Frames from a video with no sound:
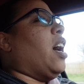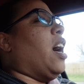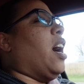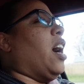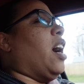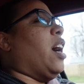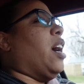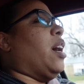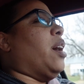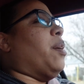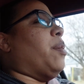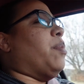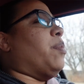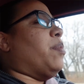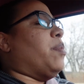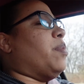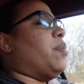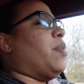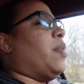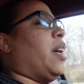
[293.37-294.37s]

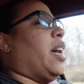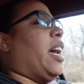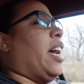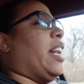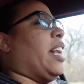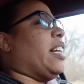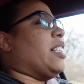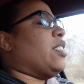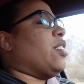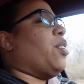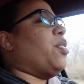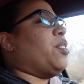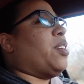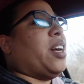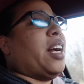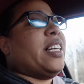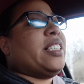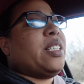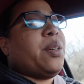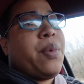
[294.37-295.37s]
Um, and I told her,
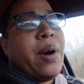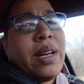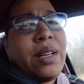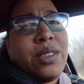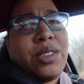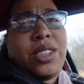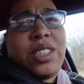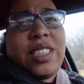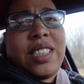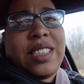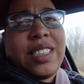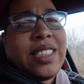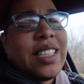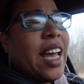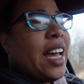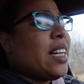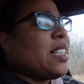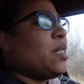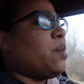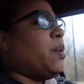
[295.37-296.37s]
I said, why don't you just
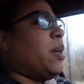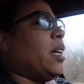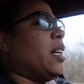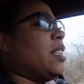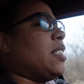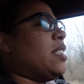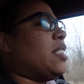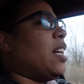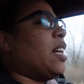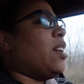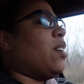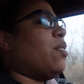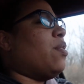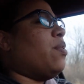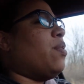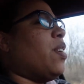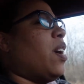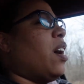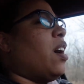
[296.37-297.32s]
text me instead of.